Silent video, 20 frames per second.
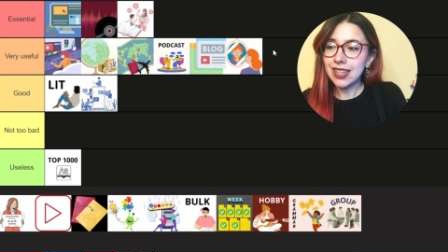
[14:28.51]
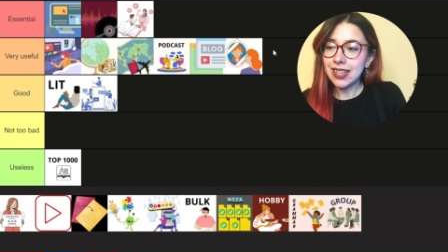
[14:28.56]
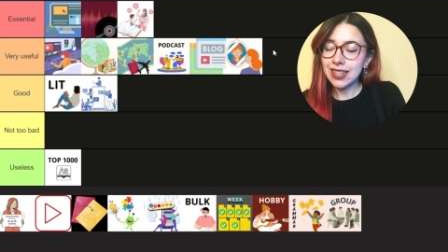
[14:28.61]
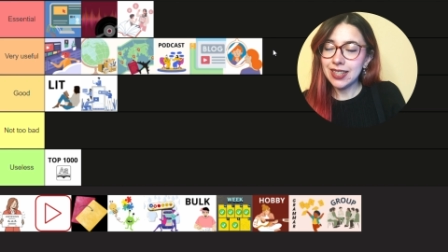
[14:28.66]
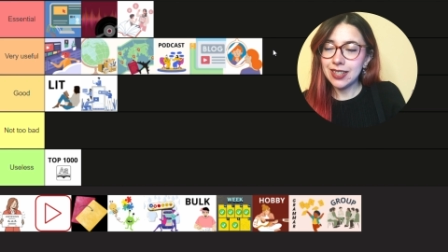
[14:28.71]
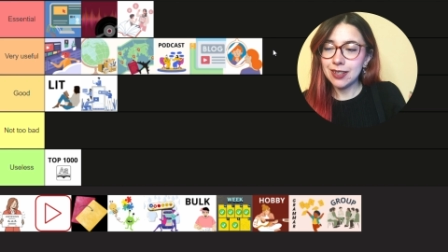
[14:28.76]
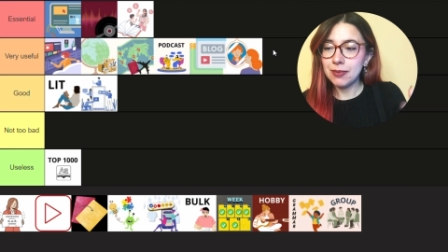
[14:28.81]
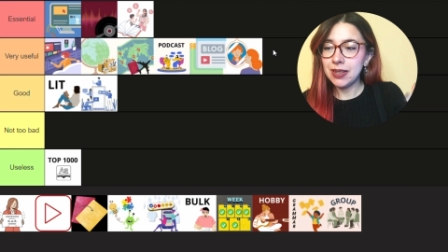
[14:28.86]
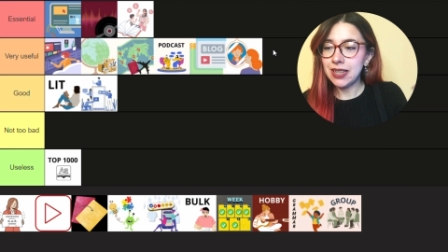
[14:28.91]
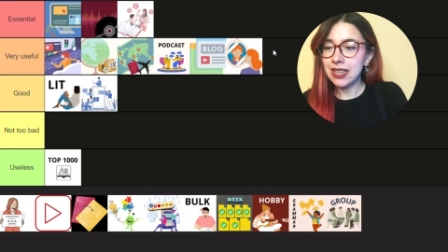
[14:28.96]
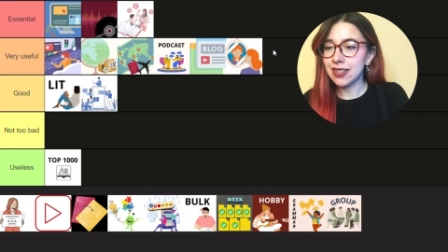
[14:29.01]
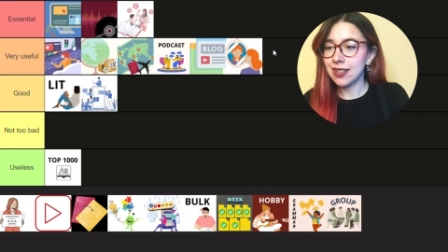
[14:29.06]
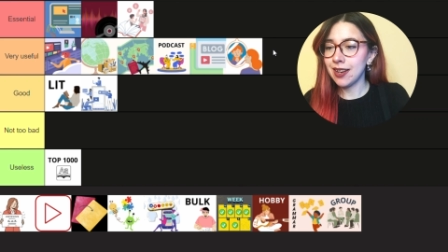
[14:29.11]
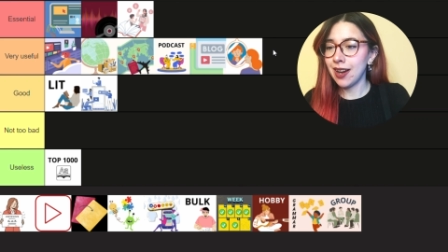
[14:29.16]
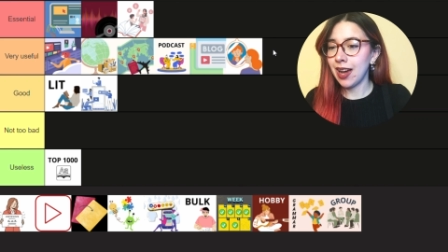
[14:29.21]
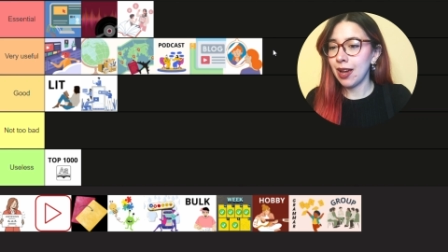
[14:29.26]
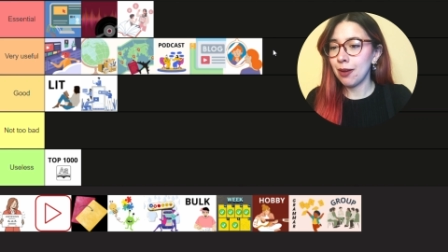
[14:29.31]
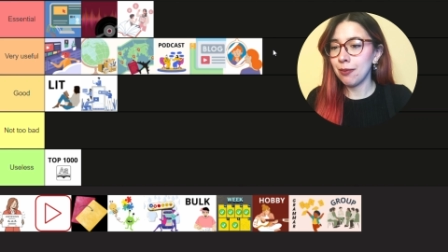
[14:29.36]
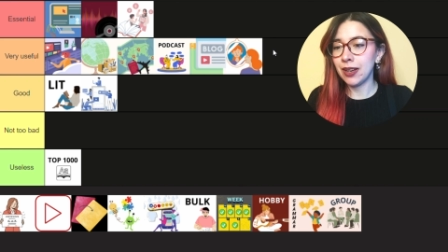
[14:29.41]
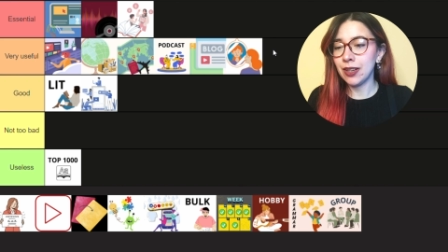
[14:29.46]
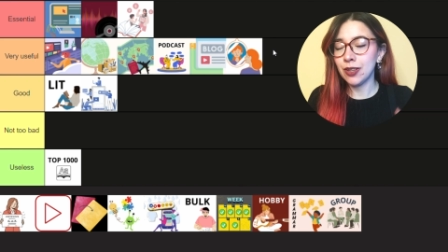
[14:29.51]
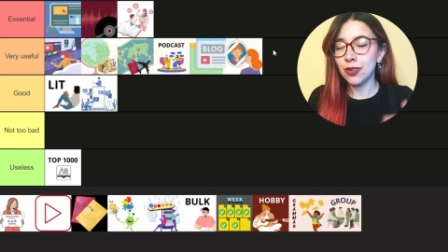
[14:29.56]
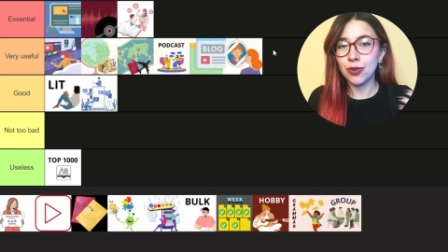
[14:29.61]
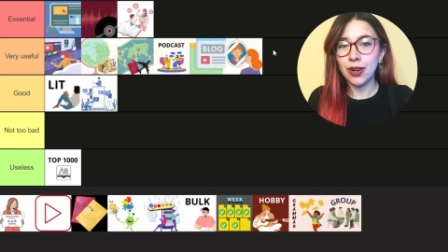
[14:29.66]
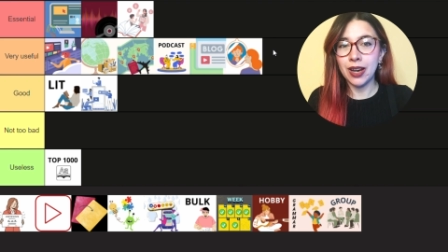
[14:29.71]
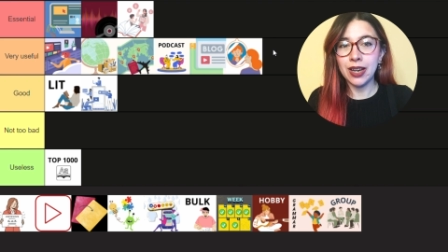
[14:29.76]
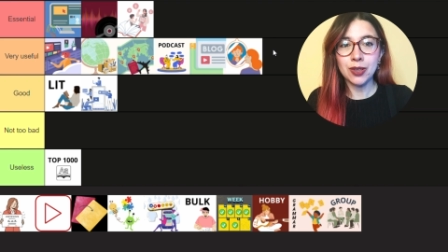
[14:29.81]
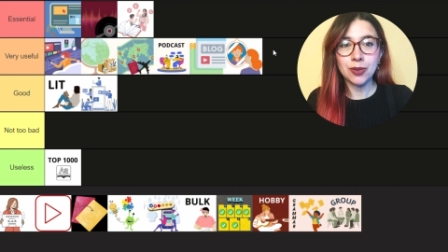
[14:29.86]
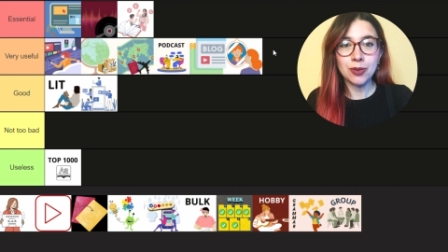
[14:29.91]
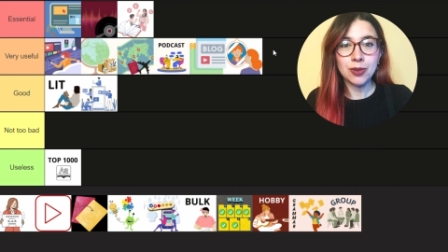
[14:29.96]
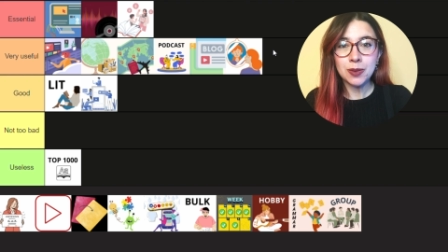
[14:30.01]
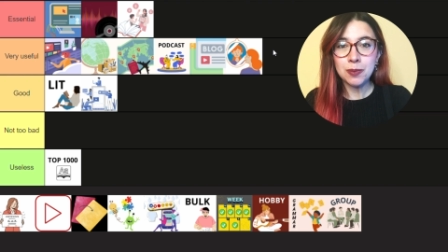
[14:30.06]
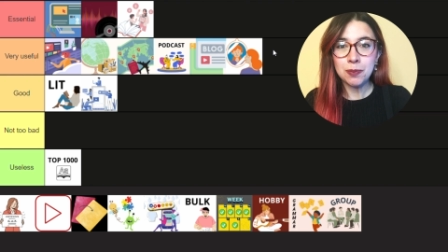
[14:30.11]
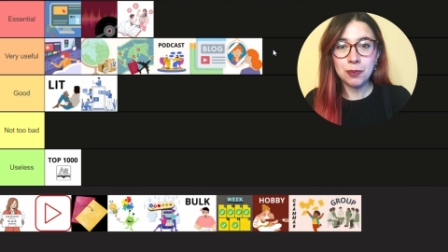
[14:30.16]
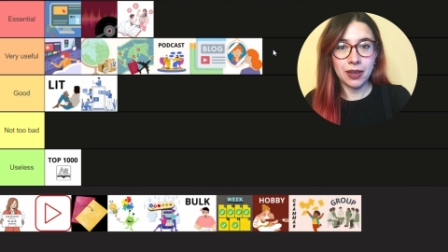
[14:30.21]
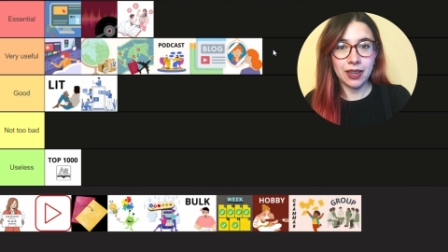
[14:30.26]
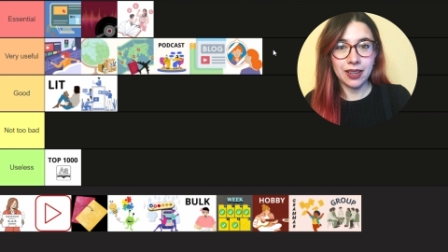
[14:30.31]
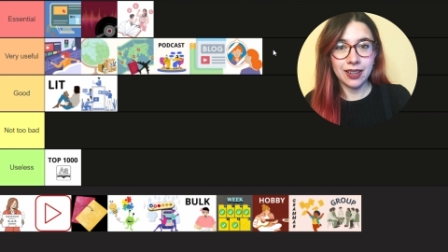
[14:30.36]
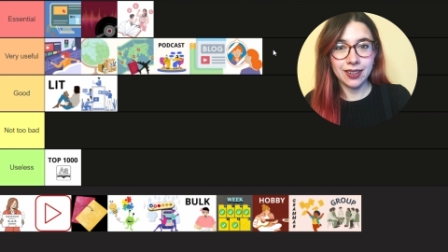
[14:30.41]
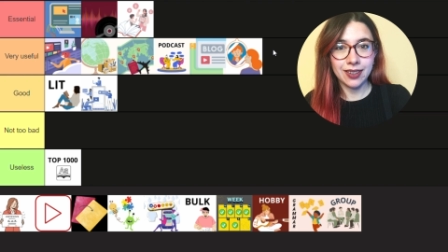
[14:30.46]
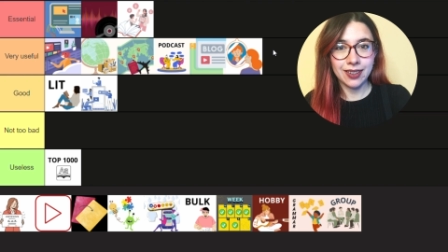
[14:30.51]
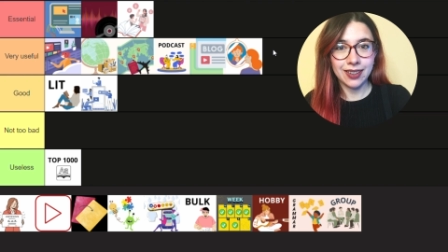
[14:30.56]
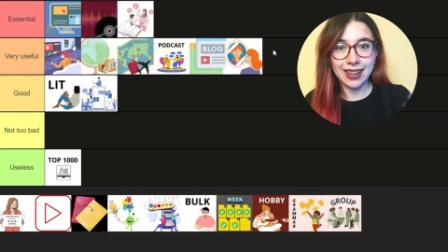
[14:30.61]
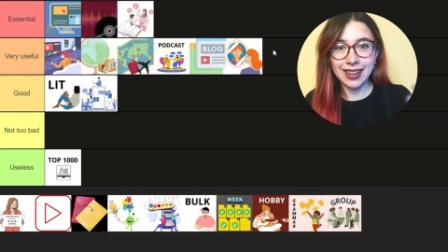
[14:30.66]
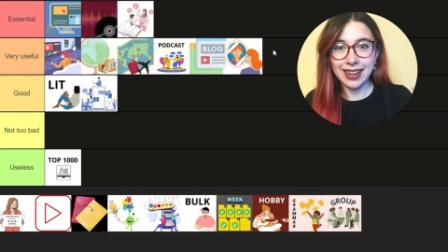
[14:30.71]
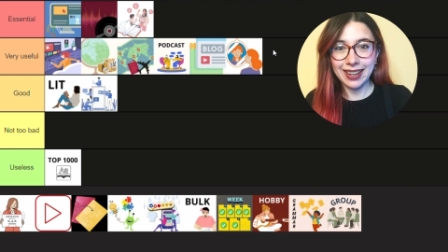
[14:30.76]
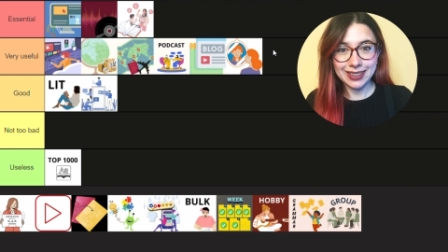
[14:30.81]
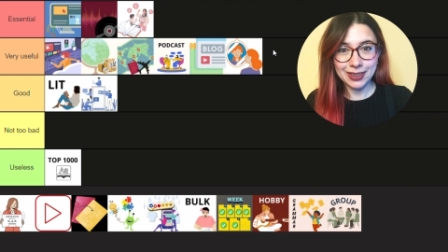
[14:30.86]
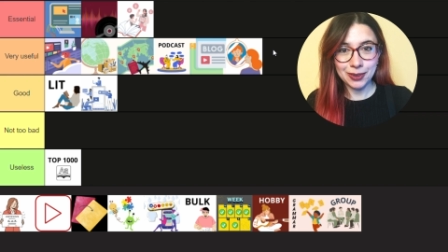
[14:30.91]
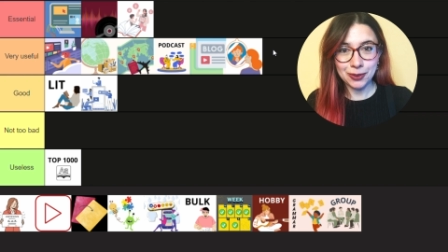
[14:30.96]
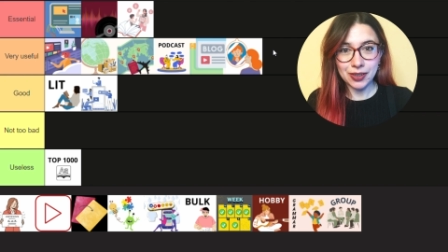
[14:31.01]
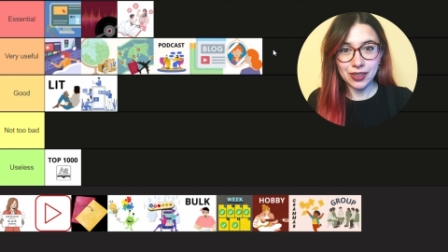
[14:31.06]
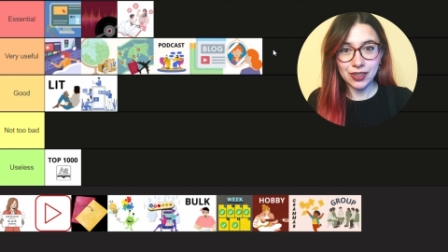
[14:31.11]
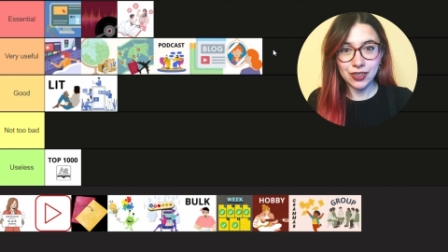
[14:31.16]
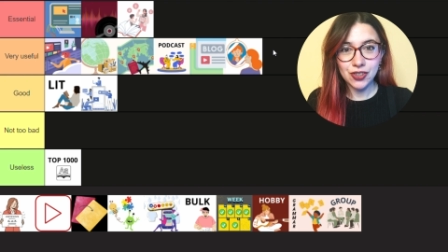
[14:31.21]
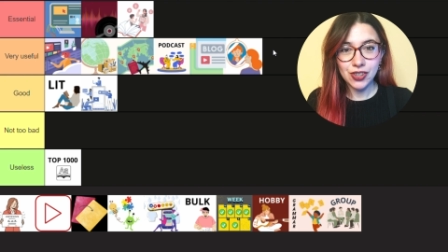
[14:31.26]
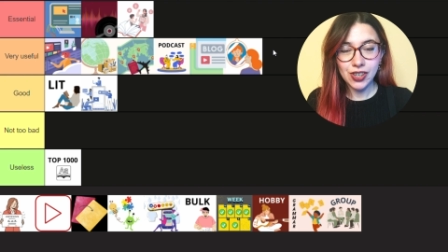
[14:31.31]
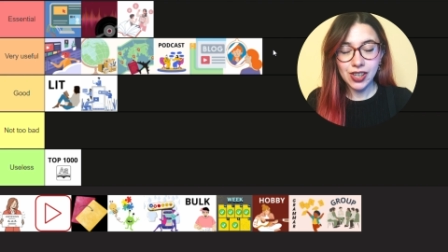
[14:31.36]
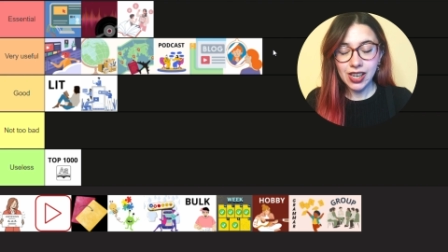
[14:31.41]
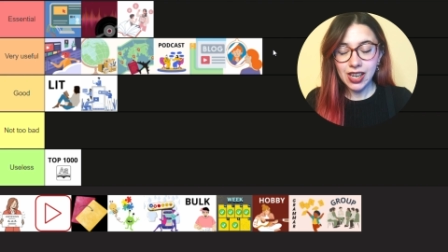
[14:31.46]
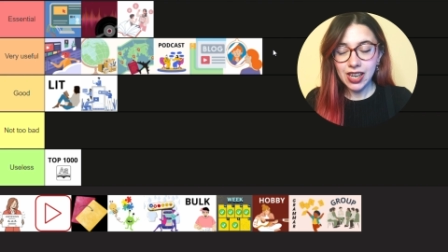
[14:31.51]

in the meantime, I try to speak a language.